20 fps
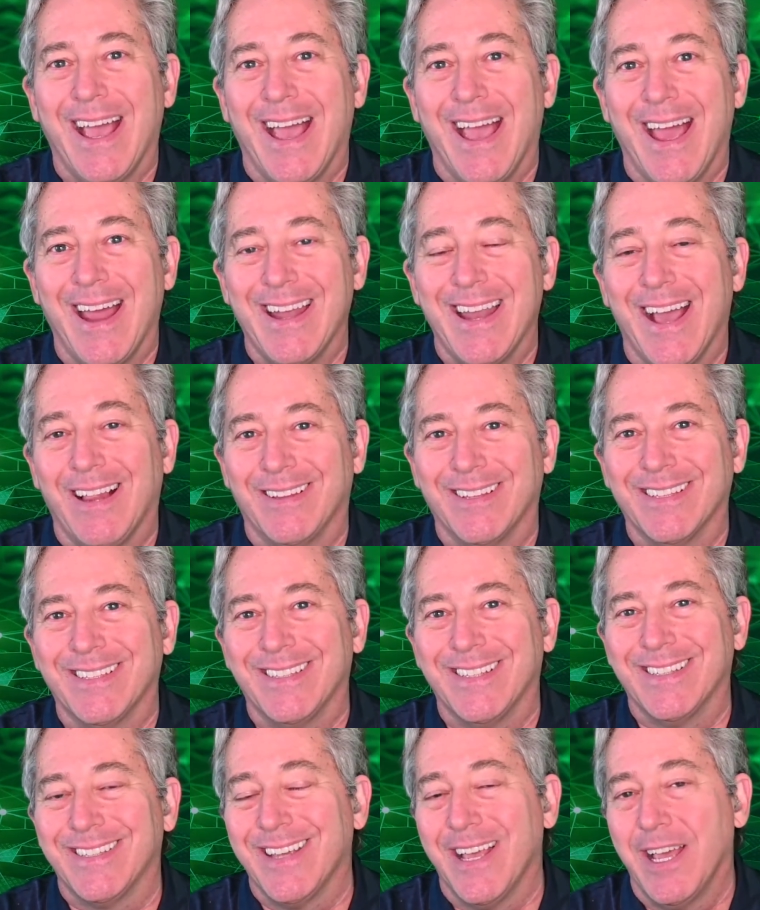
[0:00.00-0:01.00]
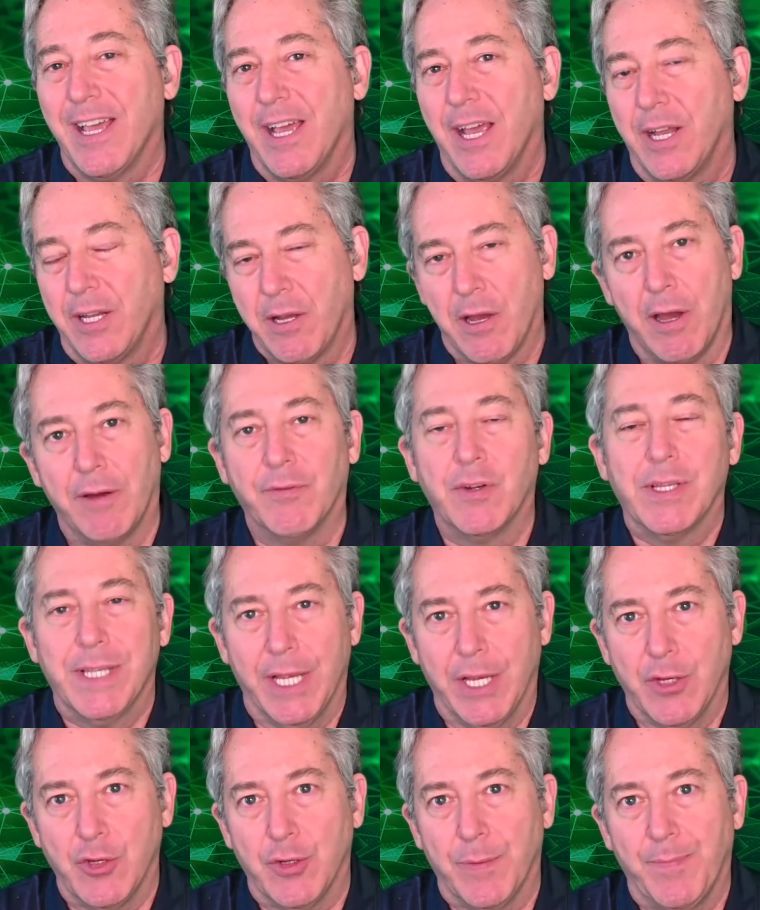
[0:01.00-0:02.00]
analysis, and conversation.